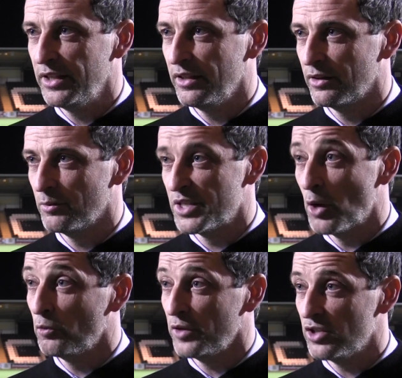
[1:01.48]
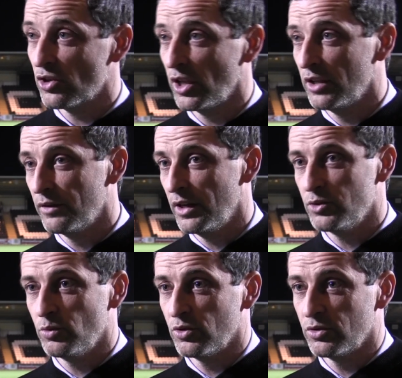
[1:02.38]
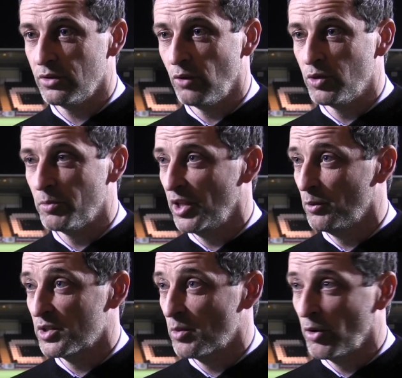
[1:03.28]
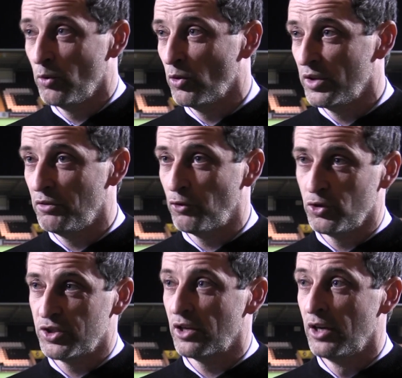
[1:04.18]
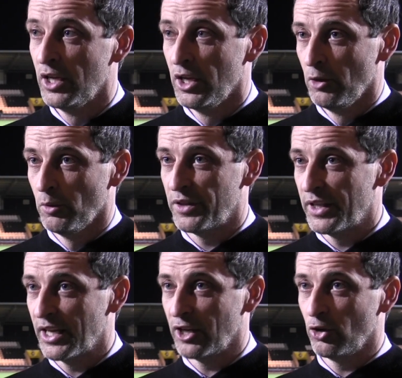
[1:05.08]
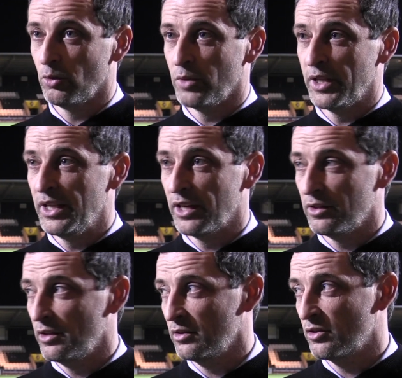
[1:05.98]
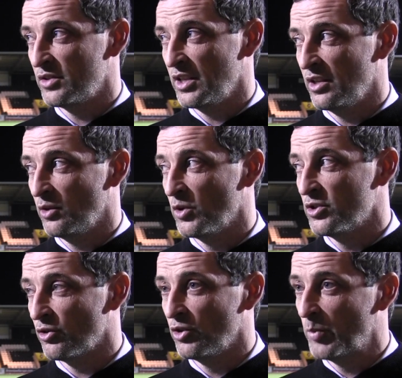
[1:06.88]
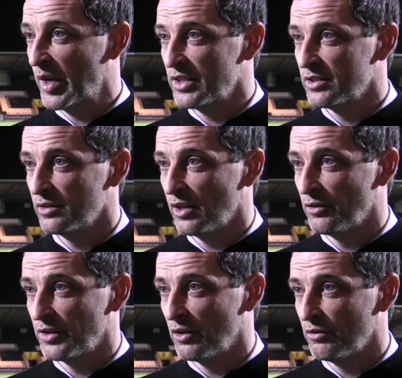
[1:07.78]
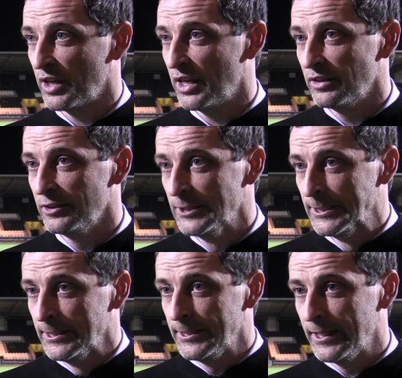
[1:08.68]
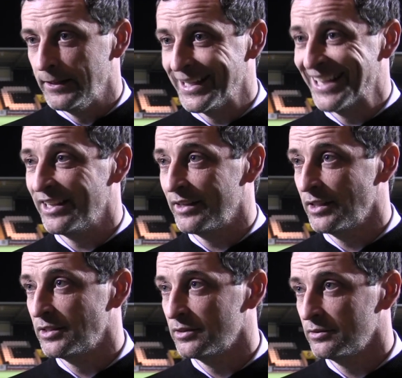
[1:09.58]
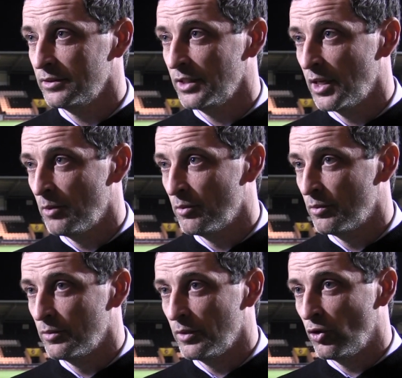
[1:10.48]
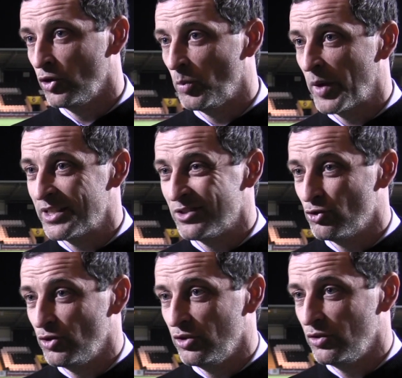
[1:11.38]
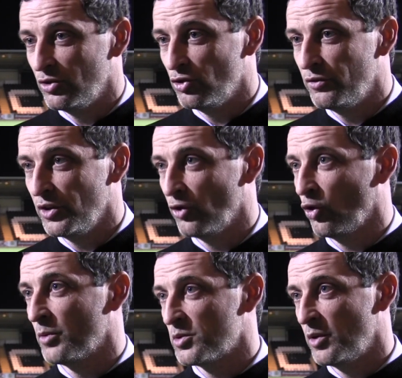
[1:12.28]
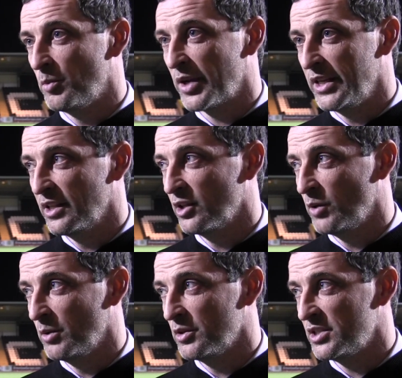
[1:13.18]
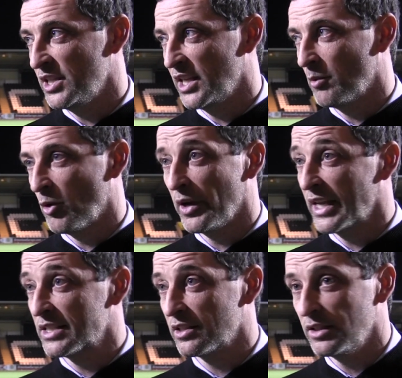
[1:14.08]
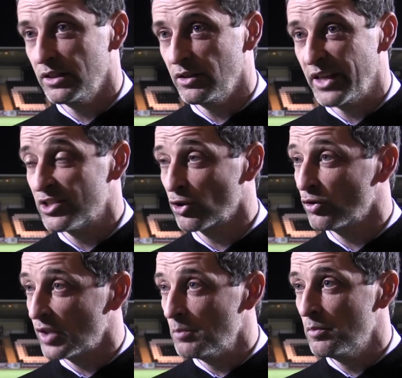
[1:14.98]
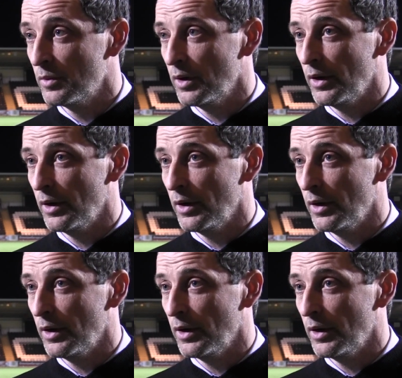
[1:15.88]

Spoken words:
pride in themselves and each other. That's what's about, what they foster within that group in there, because they're the ones that are on the pitch. They have to have that togetherness on the pitch, and so they should feel an enormous amount of pride that they were able to see the game out against a good team.